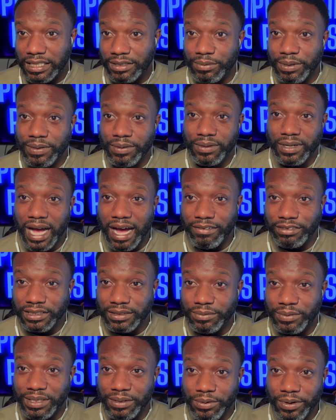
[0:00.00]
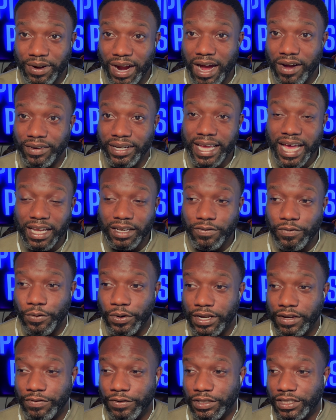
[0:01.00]
We obviously we were out in
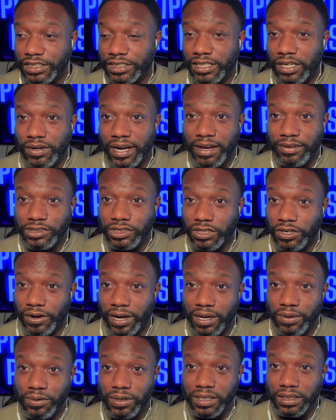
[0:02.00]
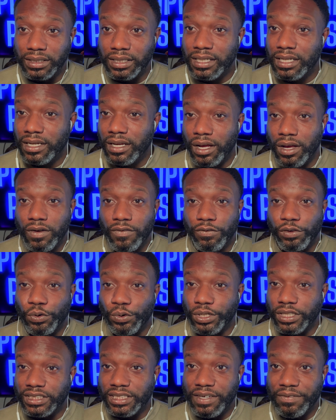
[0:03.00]
California for the show. That was a great one.
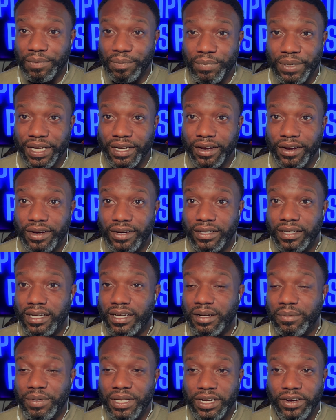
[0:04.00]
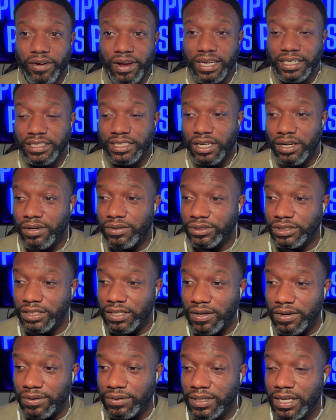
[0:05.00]
Florida's even bigger. Gonna be a great show.
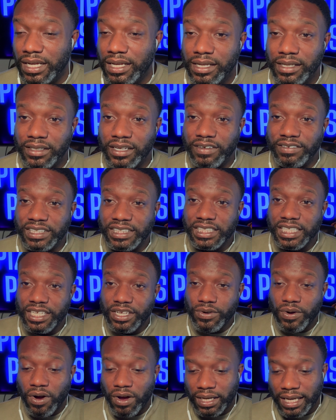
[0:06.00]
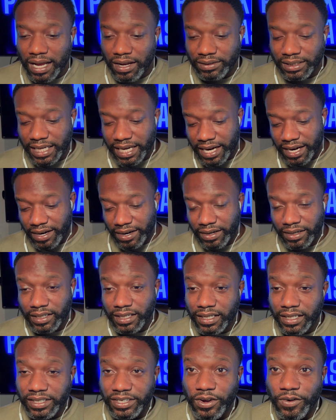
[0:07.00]
So love to see you all out there.
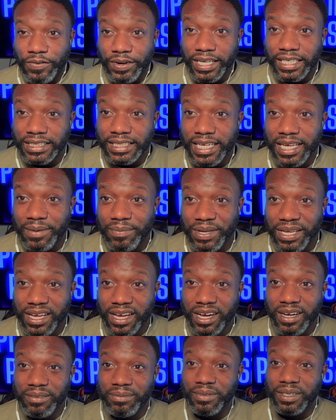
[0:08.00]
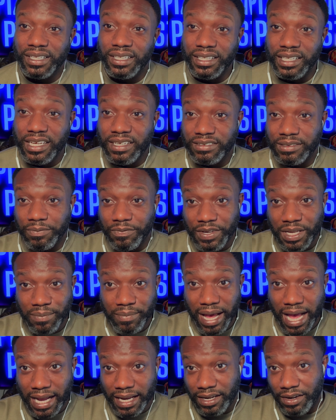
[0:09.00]
Don't forget to hit me up. Leave some
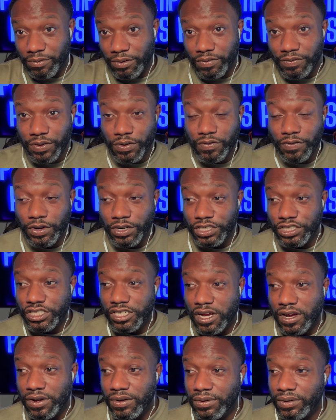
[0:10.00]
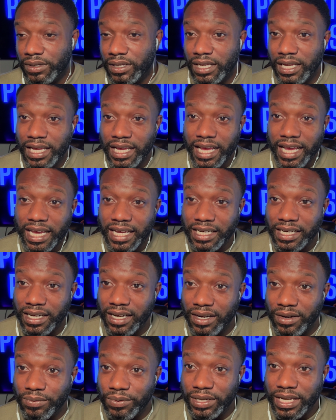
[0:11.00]
feedback and review for the show. And
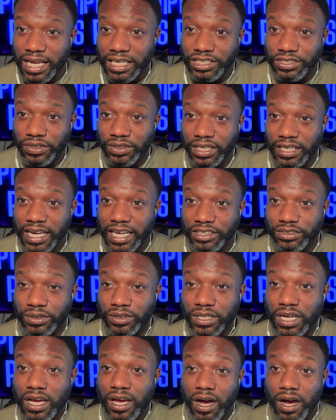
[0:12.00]
uh, we'll catch you on the next one.